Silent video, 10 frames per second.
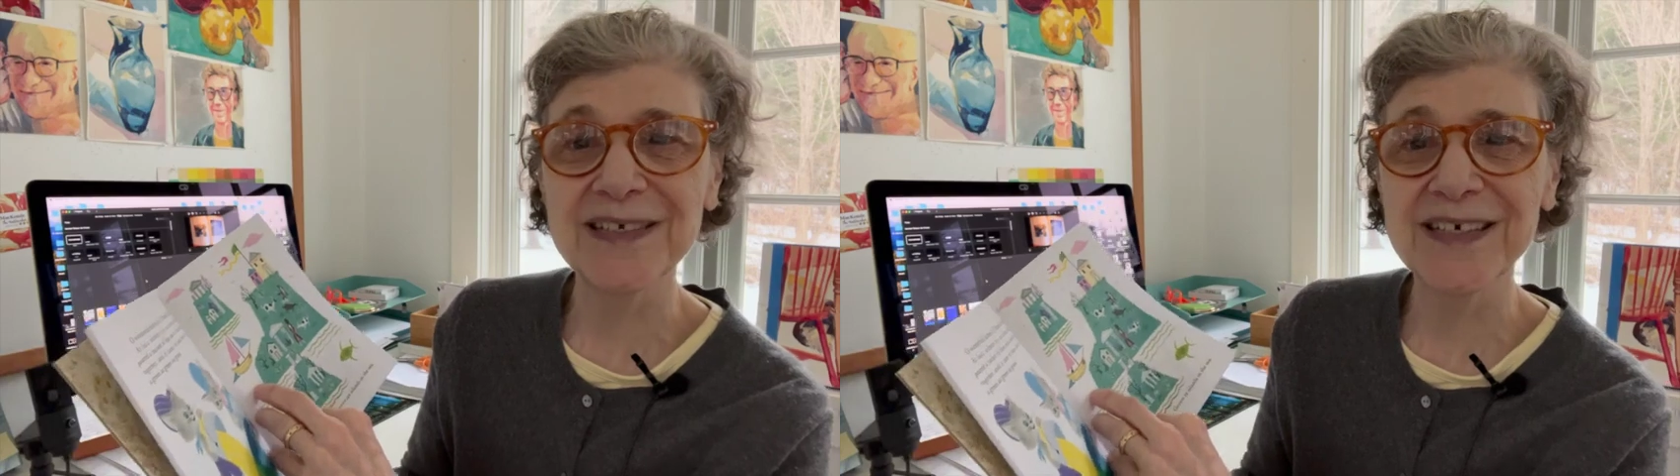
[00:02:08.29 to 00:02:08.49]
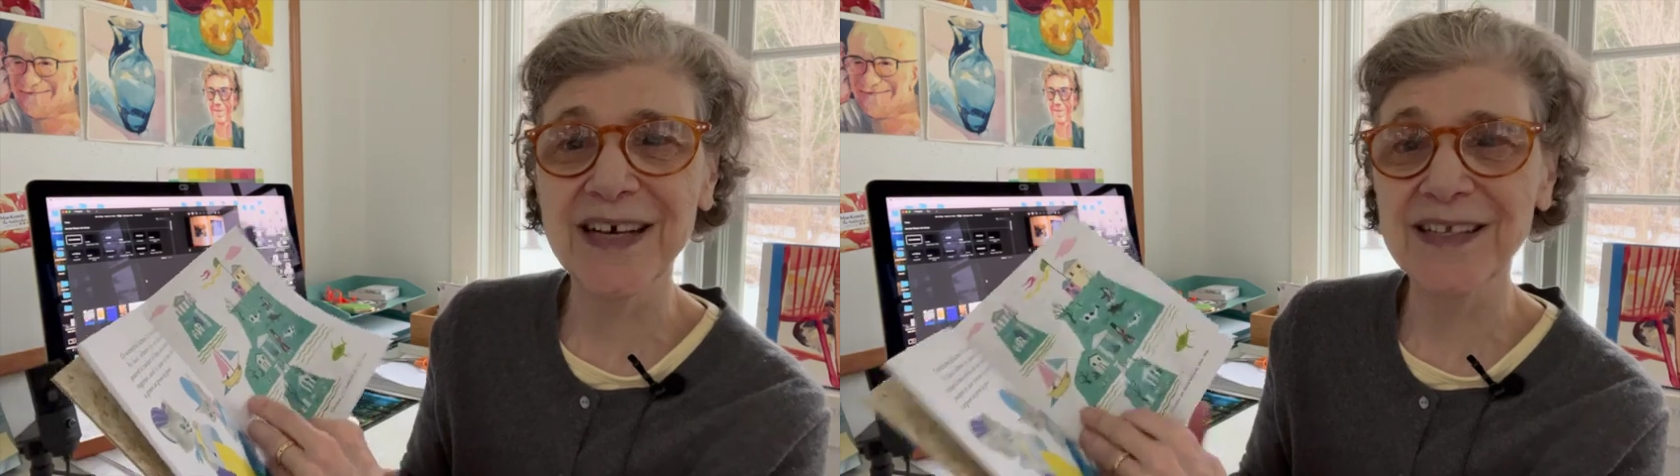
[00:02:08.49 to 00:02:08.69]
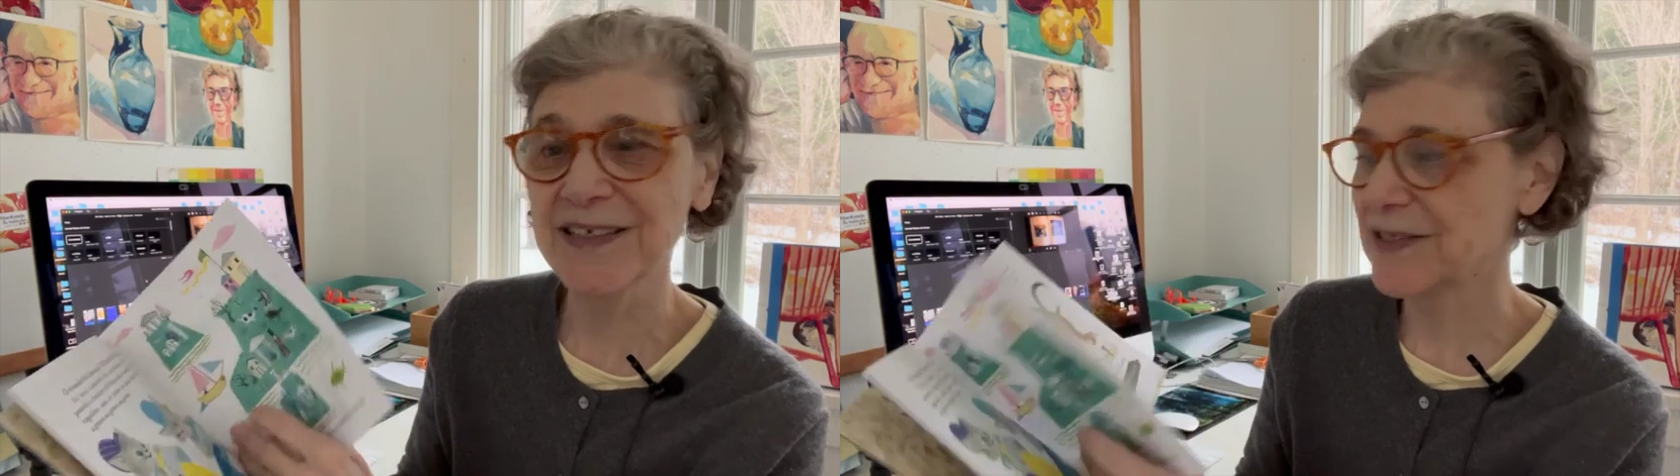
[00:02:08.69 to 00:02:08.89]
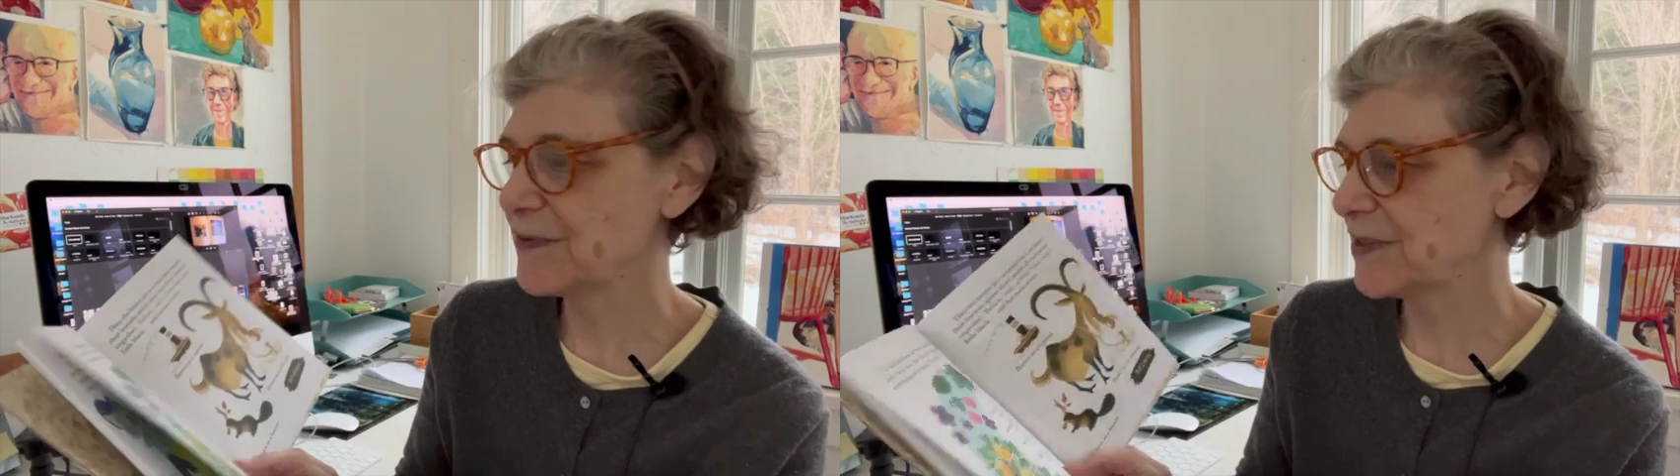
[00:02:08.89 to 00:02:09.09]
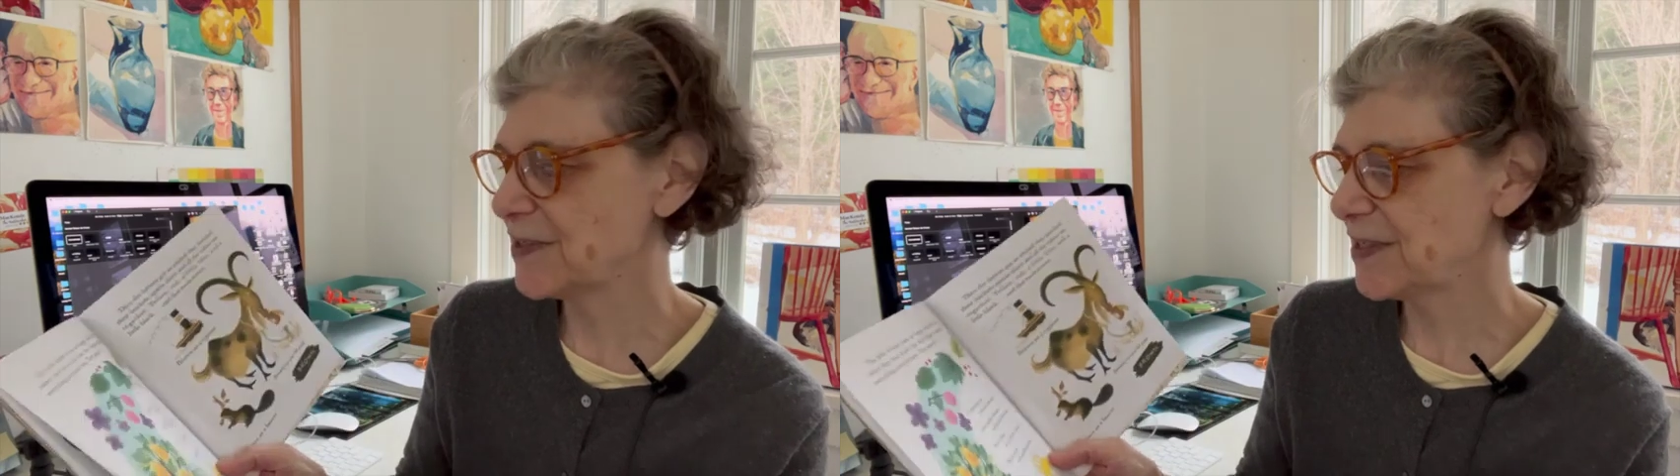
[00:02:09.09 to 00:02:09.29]
is the islands
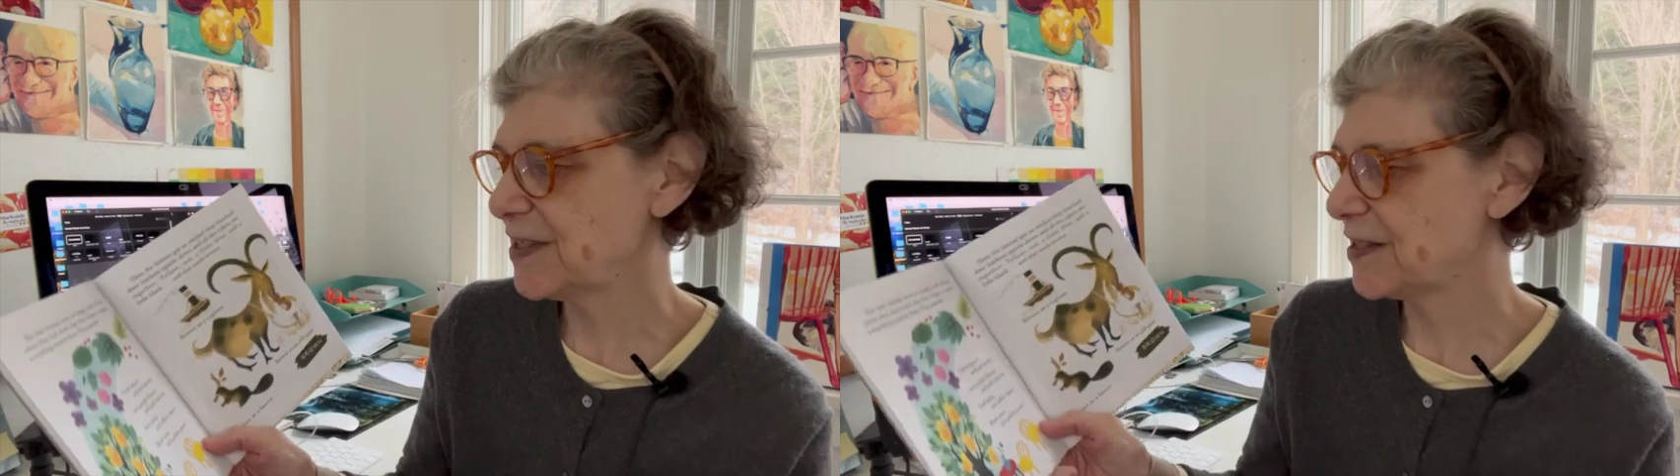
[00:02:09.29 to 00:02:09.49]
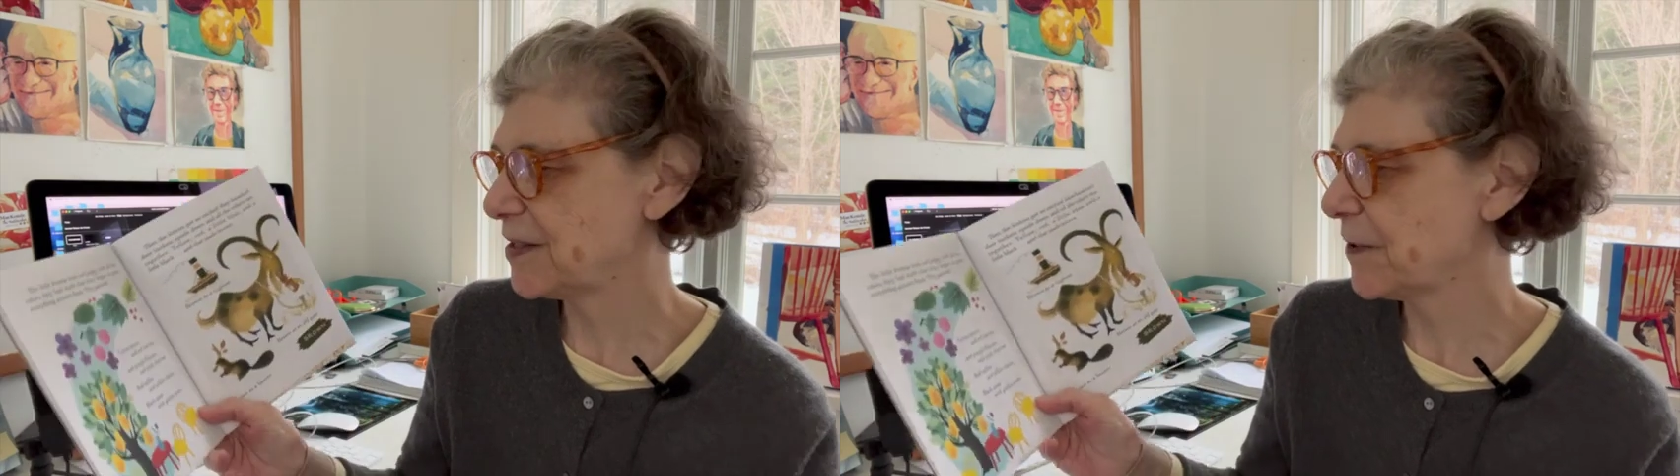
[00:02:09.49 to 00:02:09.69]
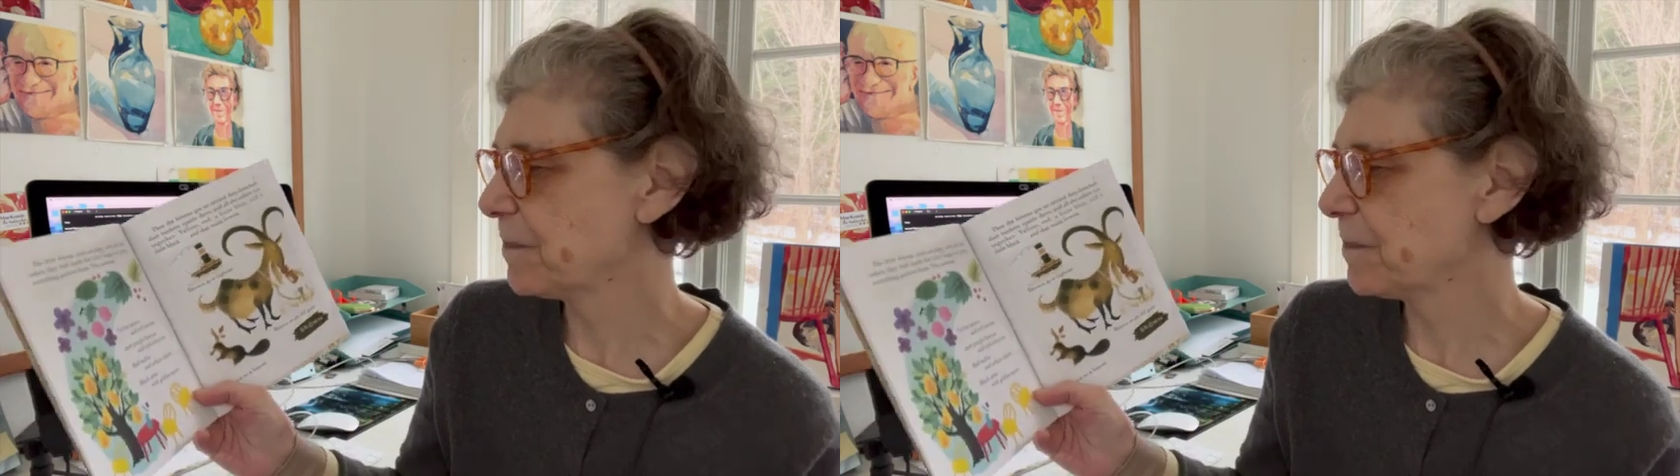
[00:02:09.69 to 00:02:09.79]
of the sea.